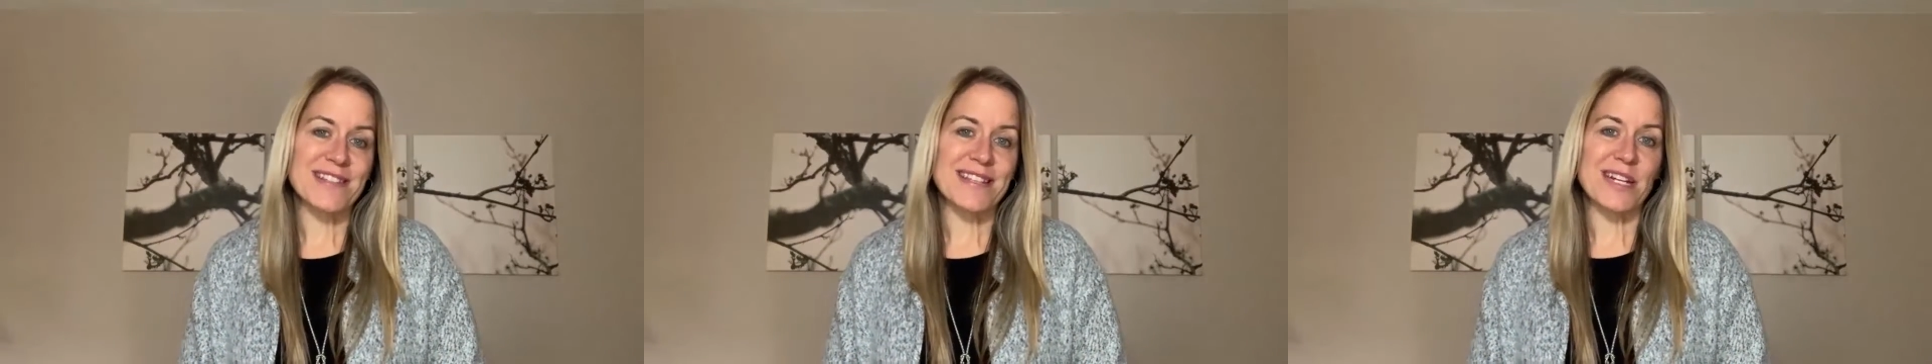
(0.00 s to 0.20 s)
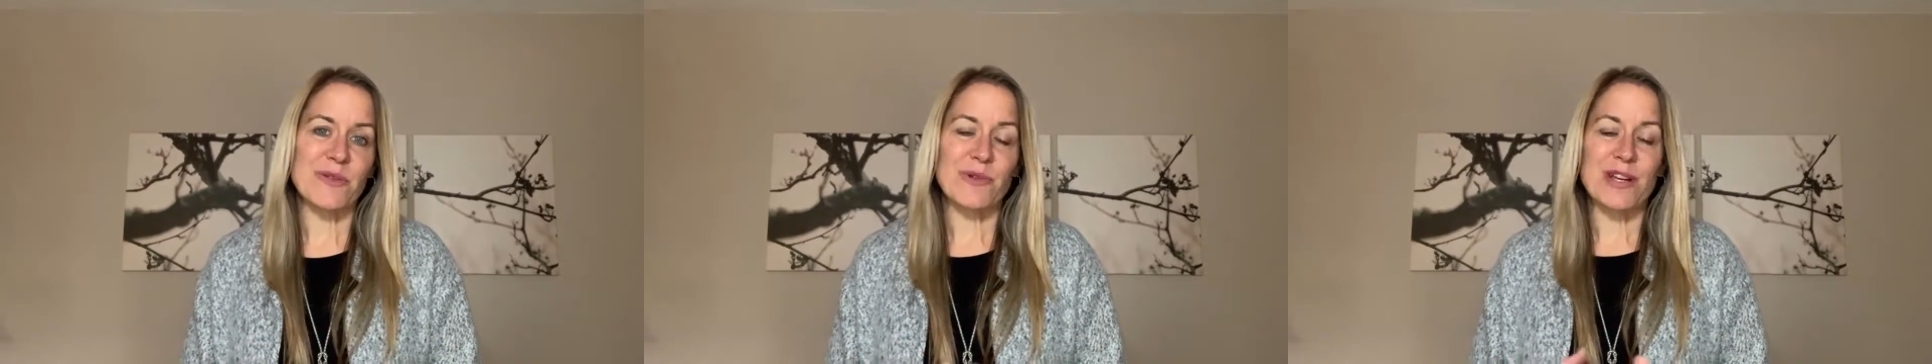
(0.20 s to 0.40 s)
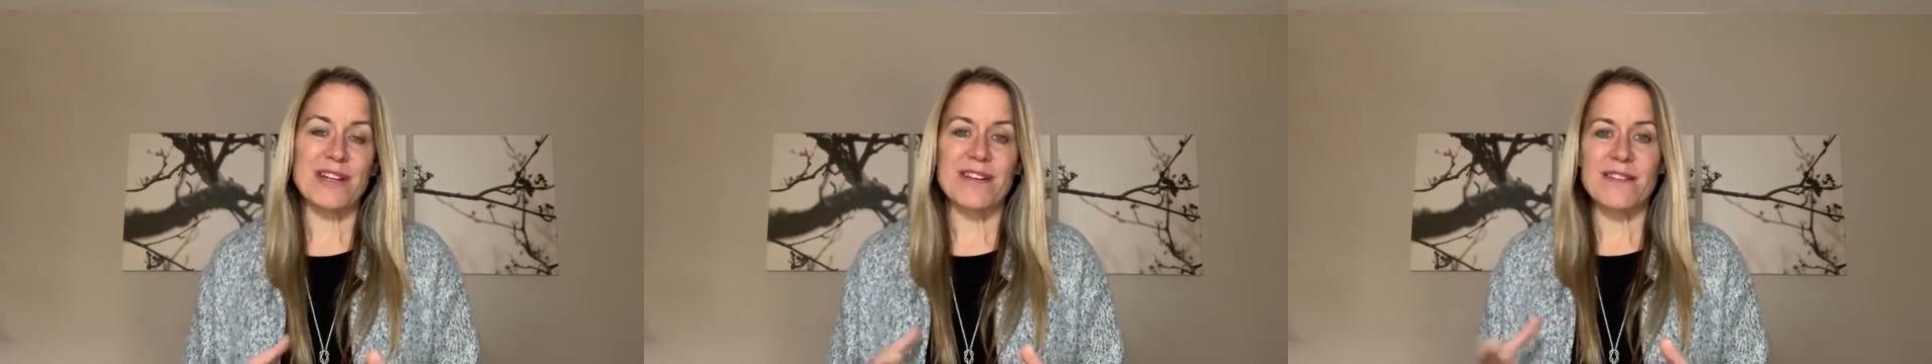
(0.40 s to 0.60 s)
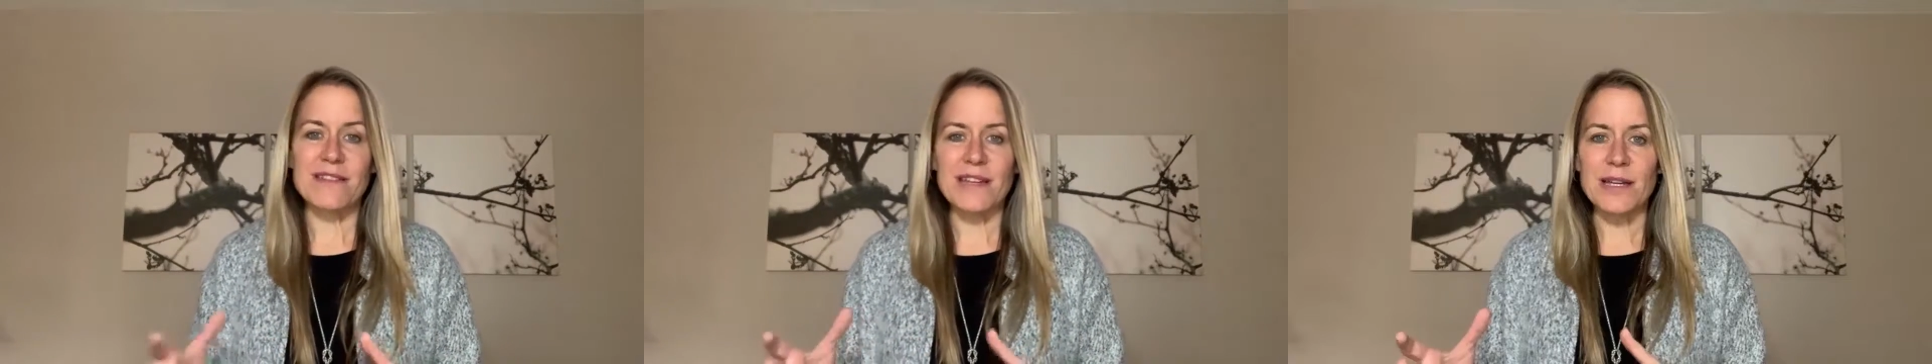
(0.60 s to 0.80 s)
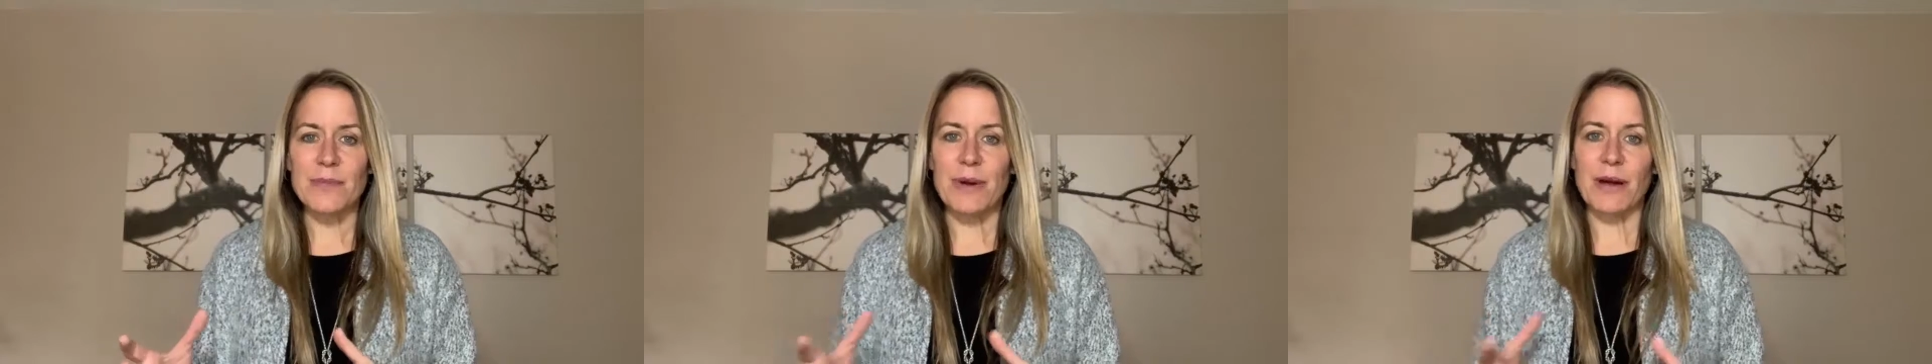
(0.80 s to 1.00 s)
and I want you to
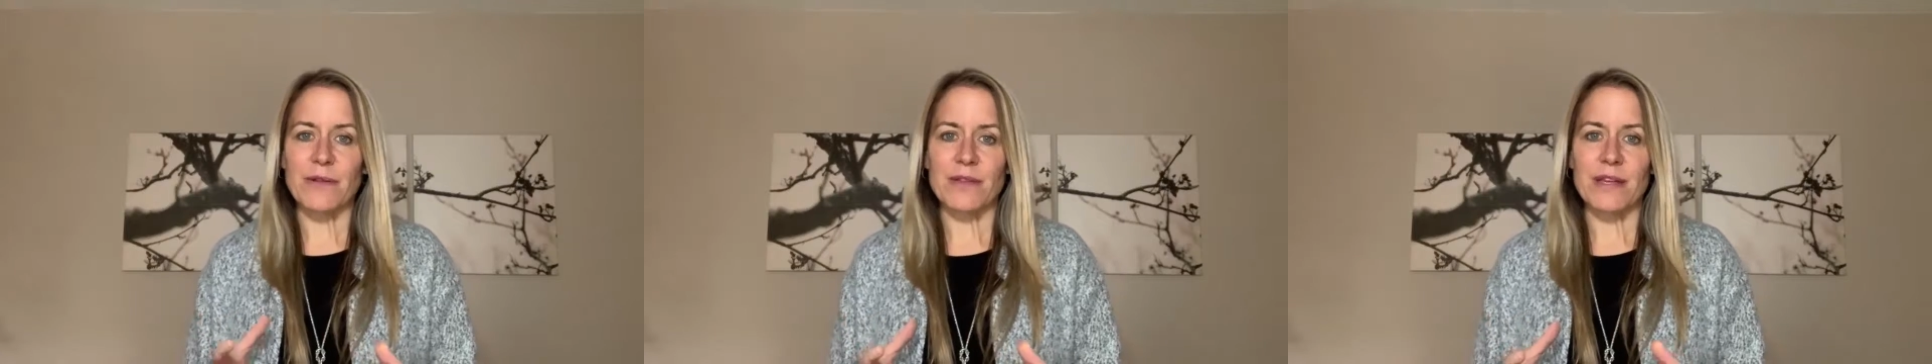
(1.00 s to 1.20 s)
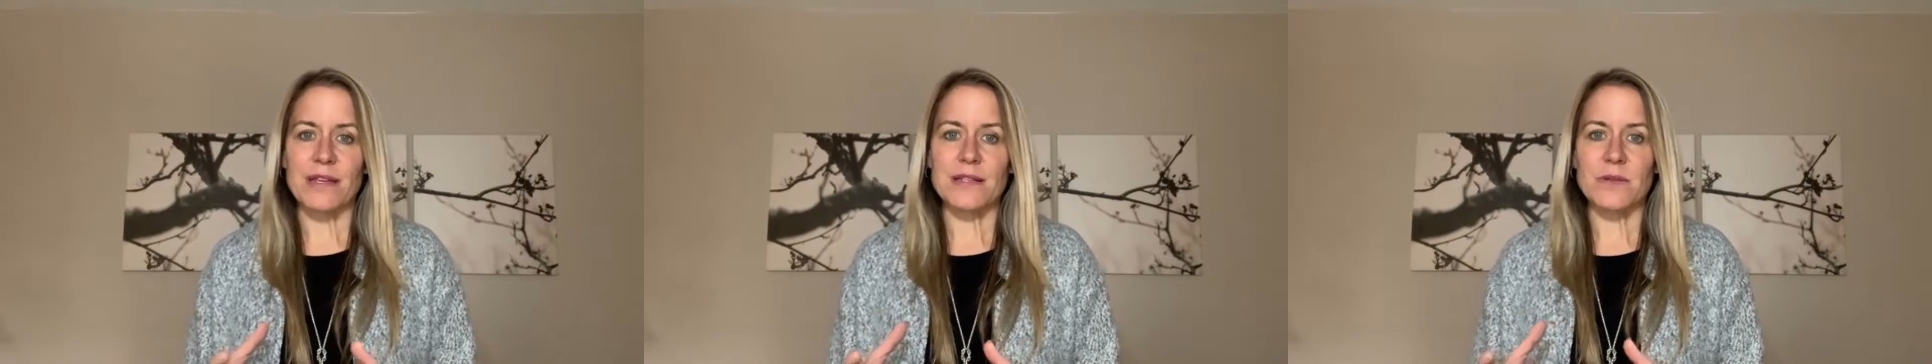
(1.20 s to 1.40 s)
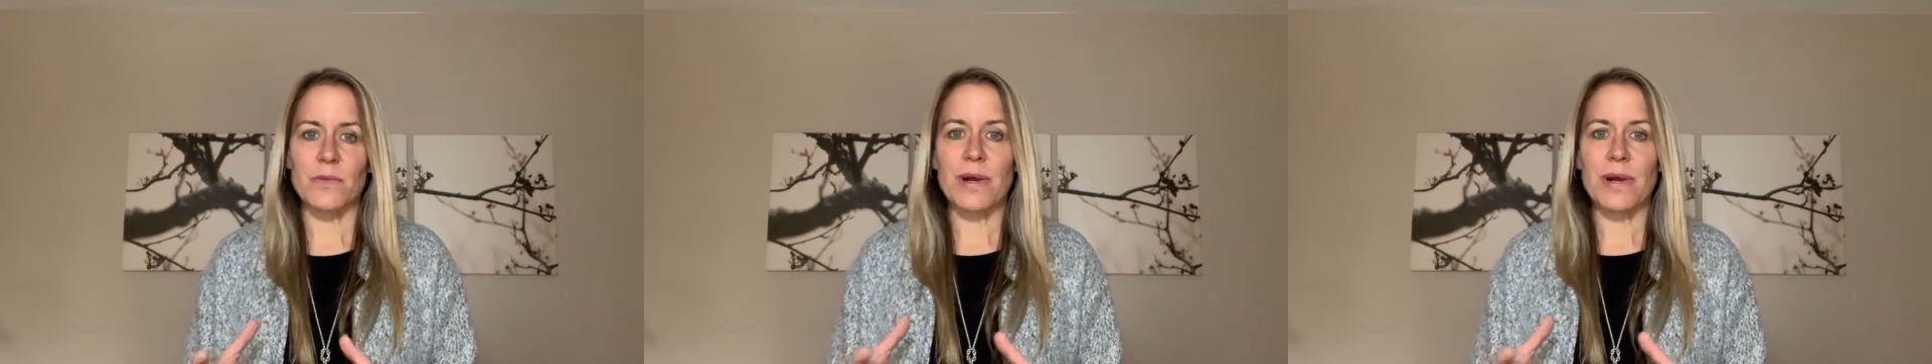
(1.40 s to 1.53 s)
think about these.